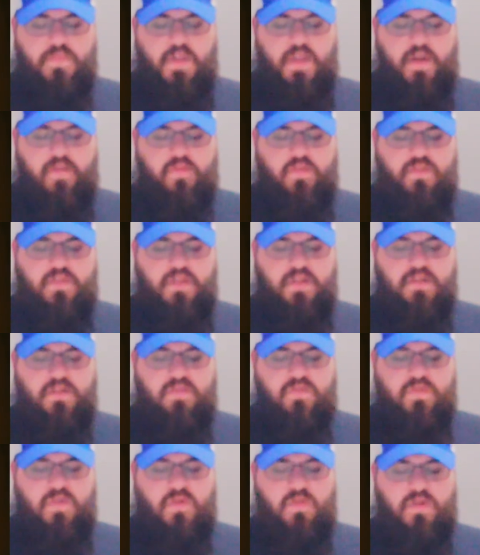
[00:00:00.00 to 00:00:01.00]
Everything
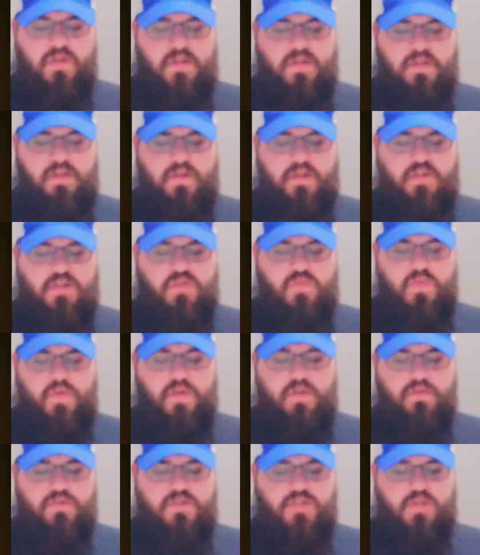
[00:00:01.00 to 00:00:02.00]
devoted in
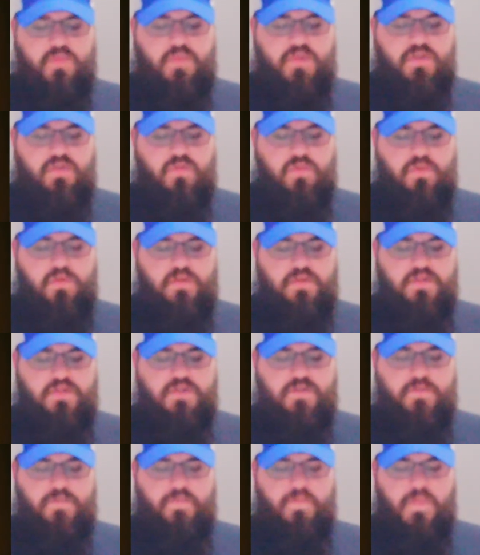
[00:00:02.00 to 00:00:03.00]
Yashrael shall be yours.